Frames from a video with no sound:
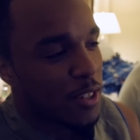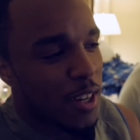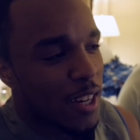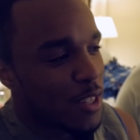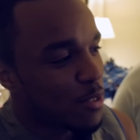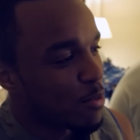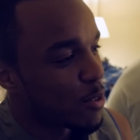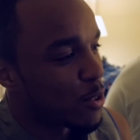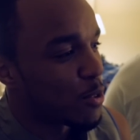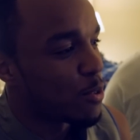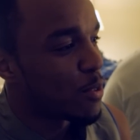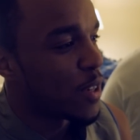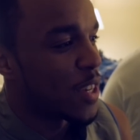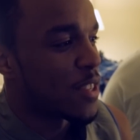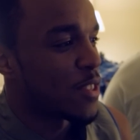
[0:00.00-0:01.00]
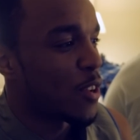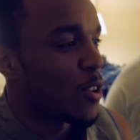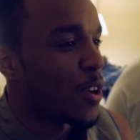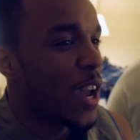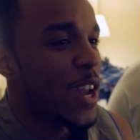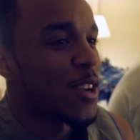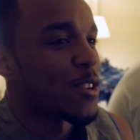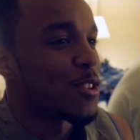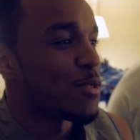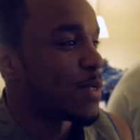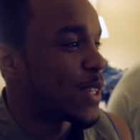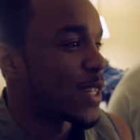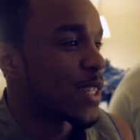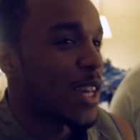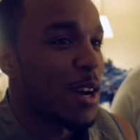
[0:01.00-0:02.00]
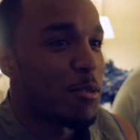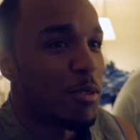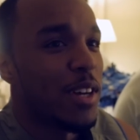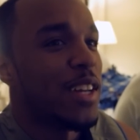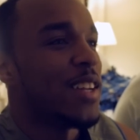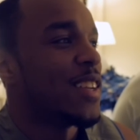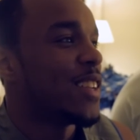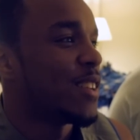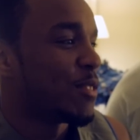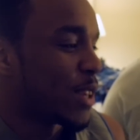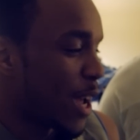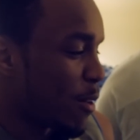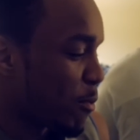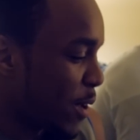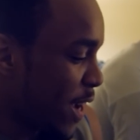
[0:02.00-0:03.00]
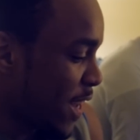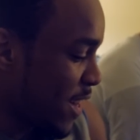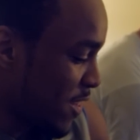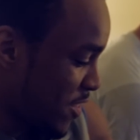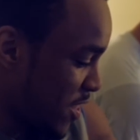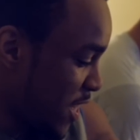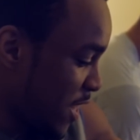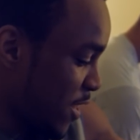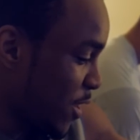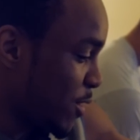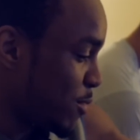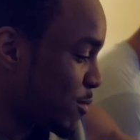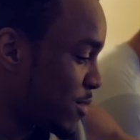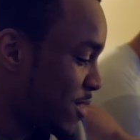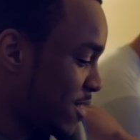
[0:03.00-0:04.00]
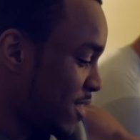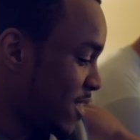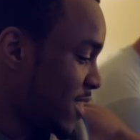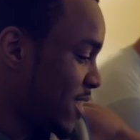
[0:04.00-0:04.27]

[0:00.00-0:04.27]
not true. It's all haters because I win. When I win, it's cheat codes.